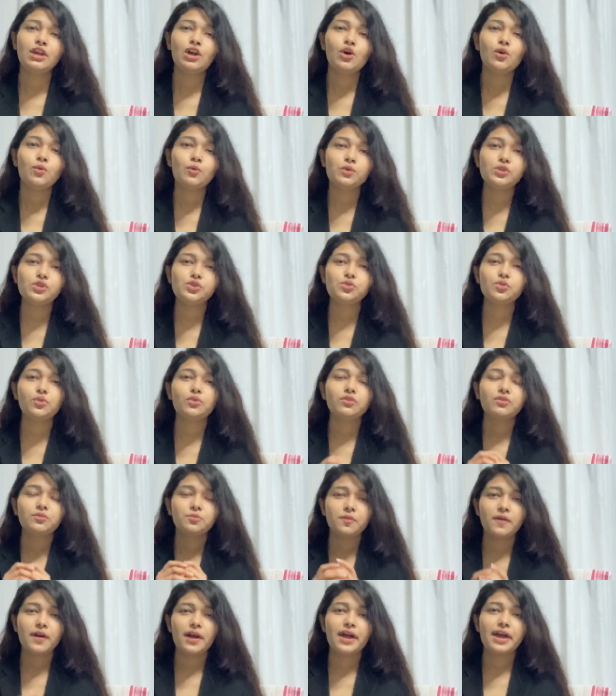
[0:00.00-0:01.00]
we should
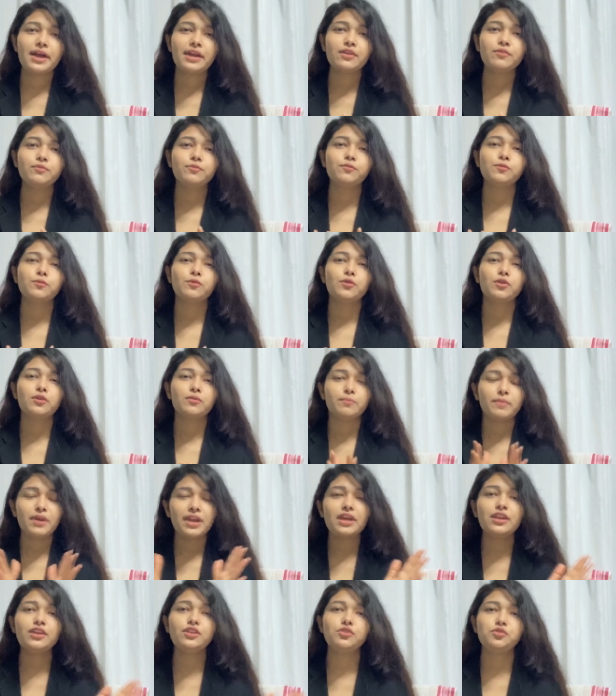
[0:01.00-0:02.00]
try for
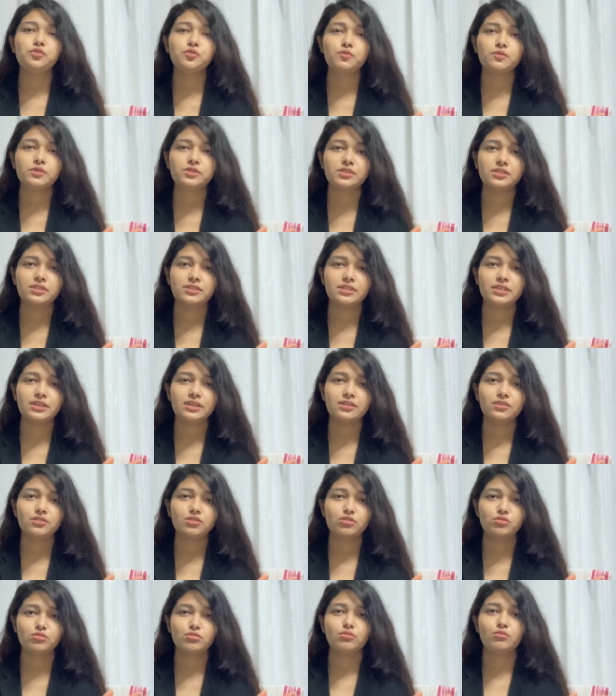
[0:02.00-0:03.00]
main university
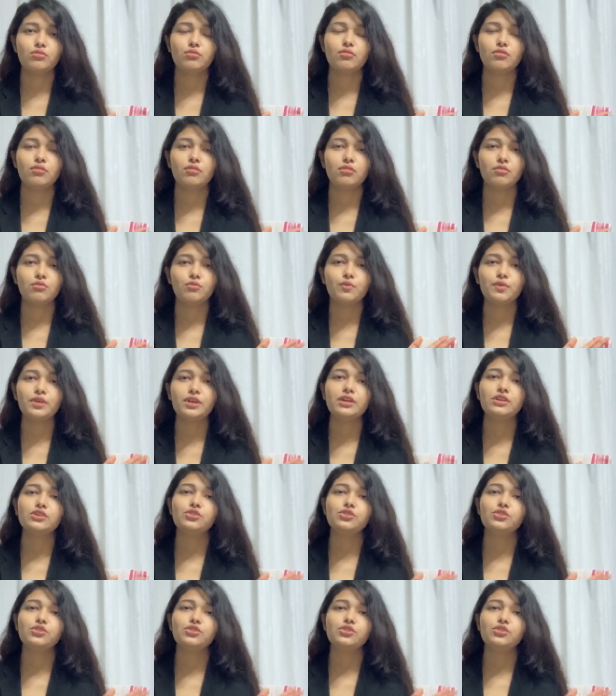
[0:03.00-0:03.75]
so we